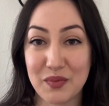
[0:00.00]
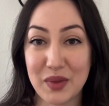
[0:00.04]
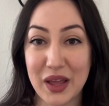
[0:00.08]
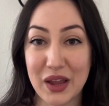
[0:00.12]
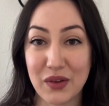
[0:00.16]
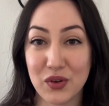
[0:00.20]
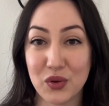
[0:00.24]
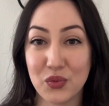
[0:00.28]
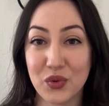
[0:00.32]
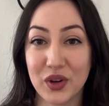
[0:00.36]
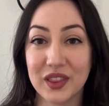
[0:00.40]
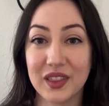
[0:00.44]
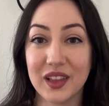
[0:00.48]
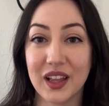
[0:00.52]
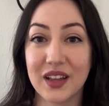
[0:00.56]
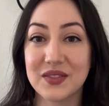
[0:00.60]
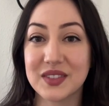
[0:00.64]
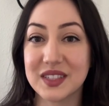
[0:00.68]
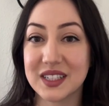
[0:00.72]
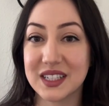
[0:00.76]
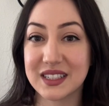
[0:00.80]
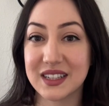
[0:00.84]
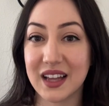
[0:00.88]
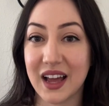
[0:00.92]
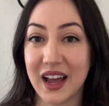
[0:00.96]
Everyone loves
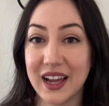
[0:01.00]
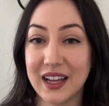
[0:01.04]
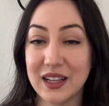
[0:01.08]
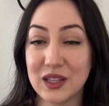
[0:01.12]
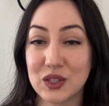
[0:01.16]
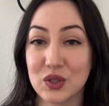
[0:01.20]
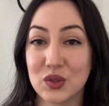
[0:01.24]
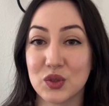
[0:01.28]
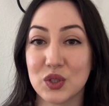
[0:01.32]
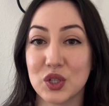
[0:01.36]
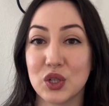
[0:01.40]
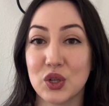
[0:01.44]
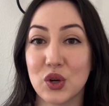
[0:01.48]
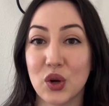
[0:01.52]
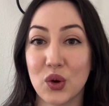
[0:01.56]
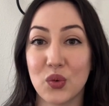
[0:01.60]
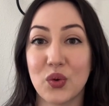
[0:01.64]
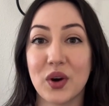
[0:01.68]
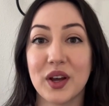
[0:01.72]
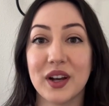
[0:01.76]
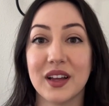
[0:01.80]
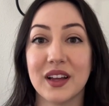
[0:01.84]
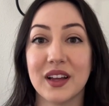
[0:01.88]
design, so you won't